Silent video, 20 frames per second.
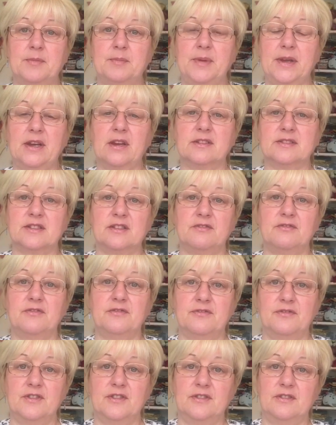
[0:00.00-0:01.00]
because of
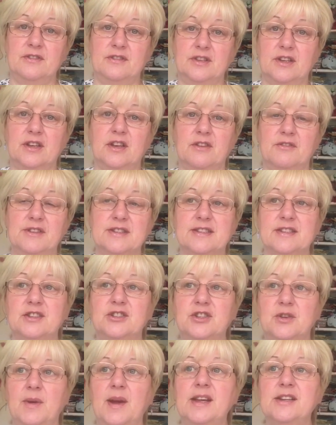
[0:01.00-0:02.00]
the current
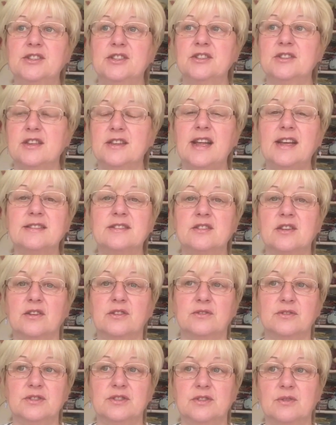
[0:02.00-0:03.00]
situation. So that's not
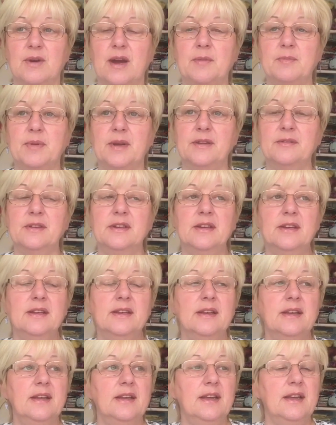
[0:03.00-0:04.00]
going to
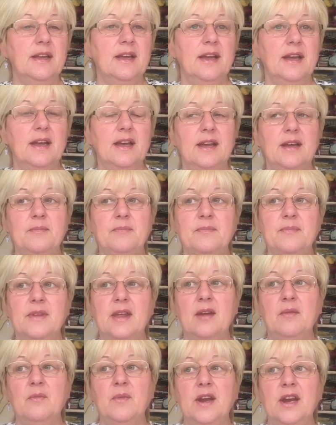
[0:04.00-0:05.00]
happen.
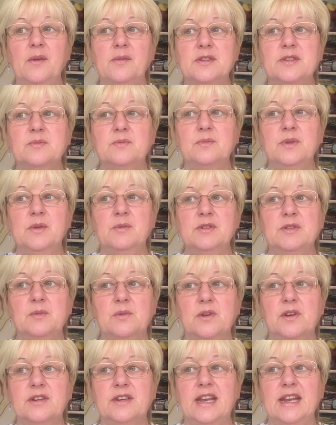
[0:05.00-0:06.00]
And when we was
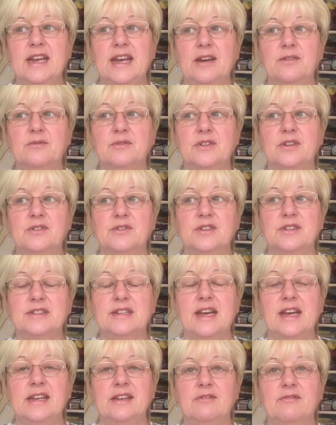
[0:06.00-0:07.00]
walking out the other
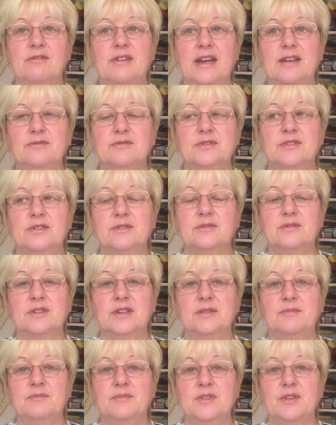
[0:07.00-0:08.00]
day round
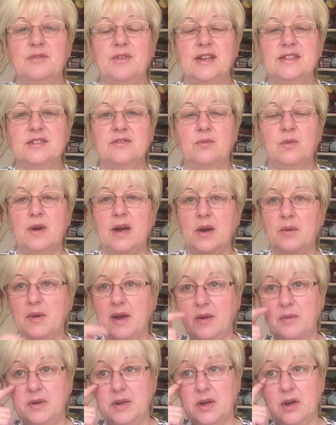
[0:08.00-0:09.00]
the reservoir
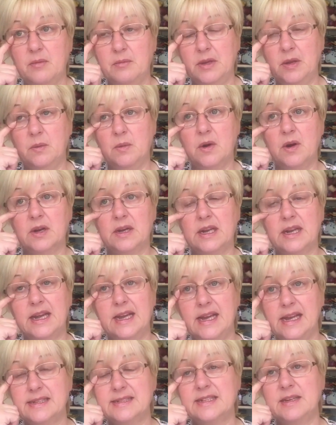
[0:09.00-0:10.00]
where we normally walk, and I
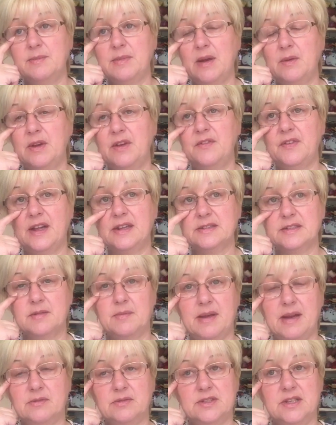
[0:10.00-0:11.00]
asked him how he felt
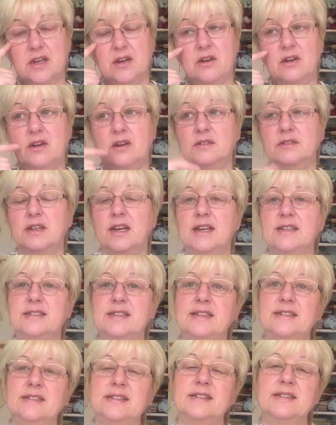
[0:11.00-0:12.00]
about it all. I
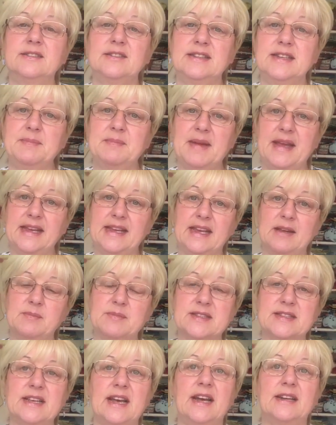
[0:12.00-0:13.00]
said, did it make him
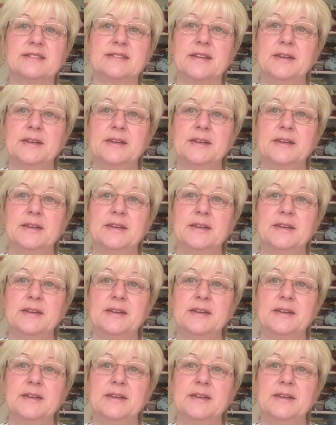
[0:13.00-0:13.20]
sad?